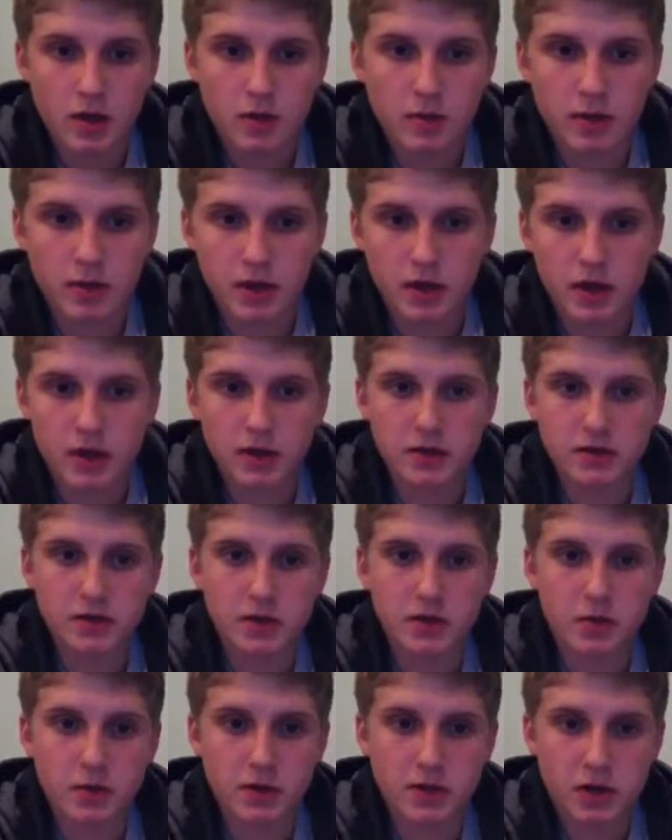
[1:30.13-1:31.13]
because
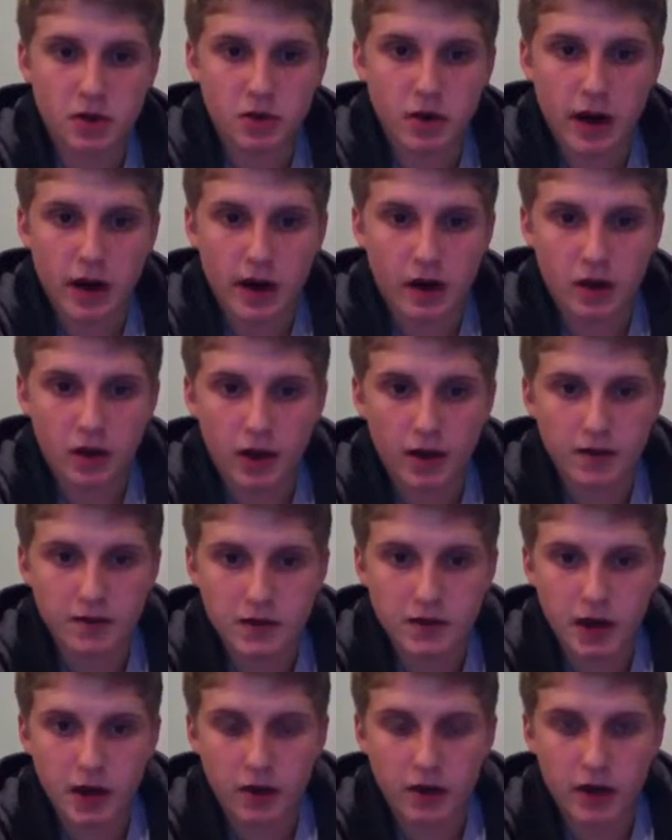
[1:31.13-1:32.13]
the aristocratic
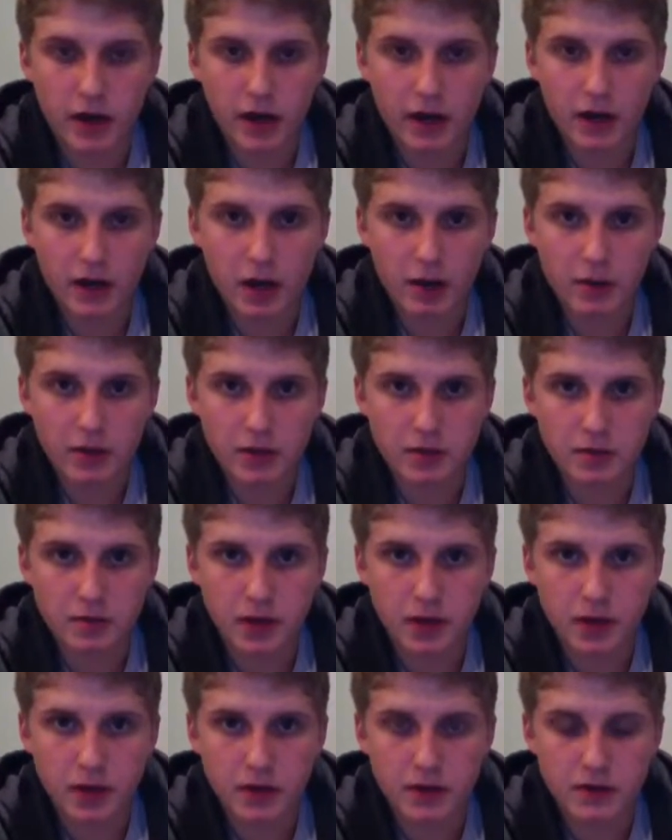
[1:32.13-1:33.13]
lifestyle and economic
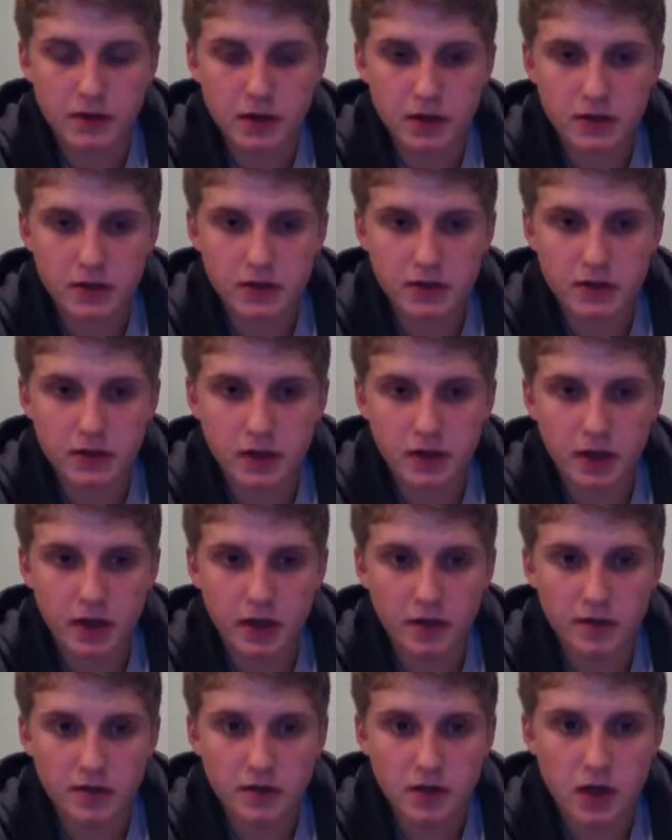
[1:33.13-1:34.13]
dependence on
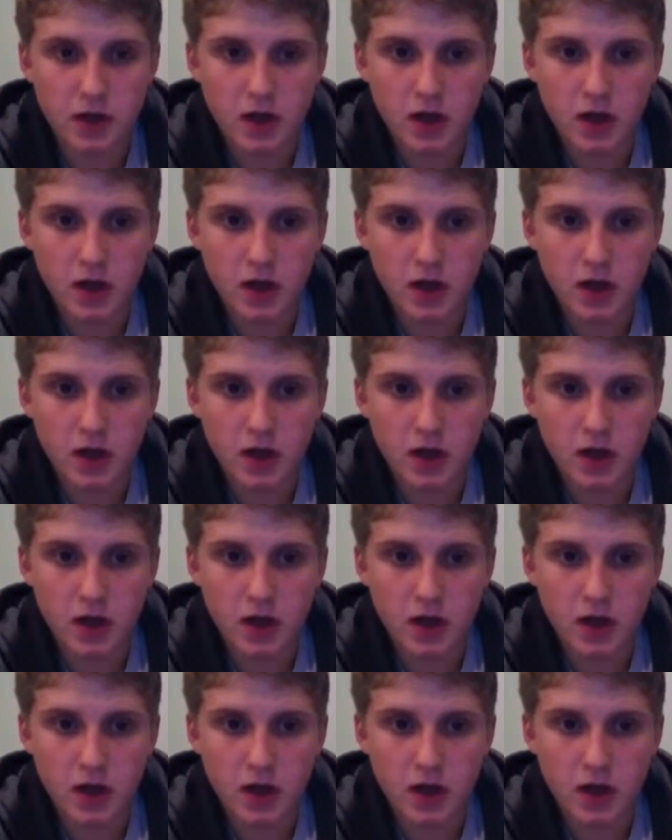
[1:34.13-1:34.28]
slaves